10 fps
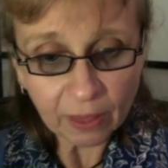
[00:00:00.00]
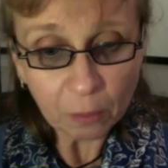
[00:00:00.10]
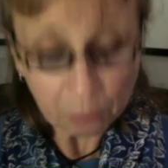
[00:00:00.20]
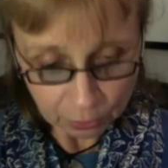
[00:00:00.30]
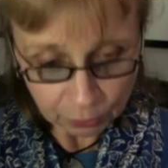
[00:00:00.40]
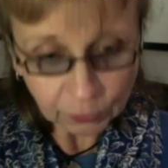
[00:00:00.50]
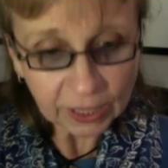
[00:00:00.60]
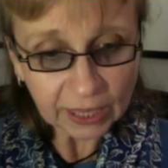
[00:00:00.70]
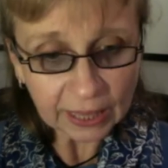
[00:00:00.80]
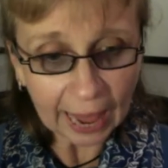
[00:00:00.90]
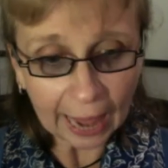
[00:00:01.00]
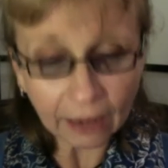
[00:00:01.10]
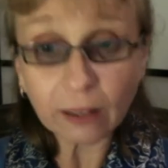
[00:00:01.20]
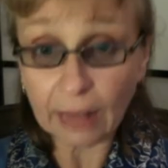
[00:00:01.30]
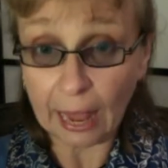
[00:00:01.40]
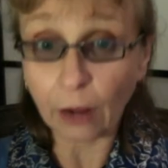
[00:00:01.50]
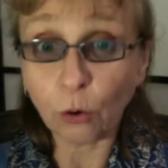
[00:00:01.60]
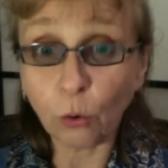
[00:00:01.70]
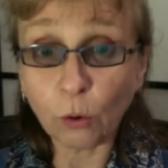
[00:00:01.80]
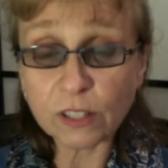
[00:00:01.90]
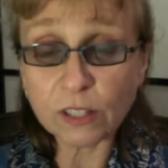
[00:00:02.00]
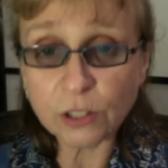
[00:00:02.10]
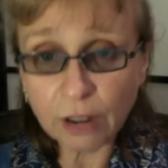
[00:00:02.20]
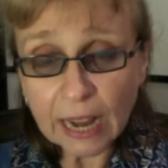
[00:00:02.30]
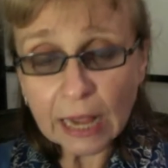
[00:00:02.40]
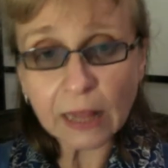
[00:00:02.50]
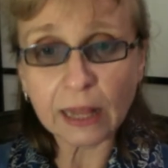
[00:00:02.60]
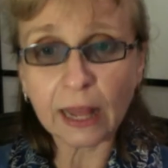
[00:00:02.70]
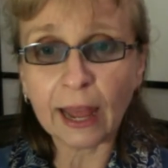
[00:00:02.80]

building that core strength,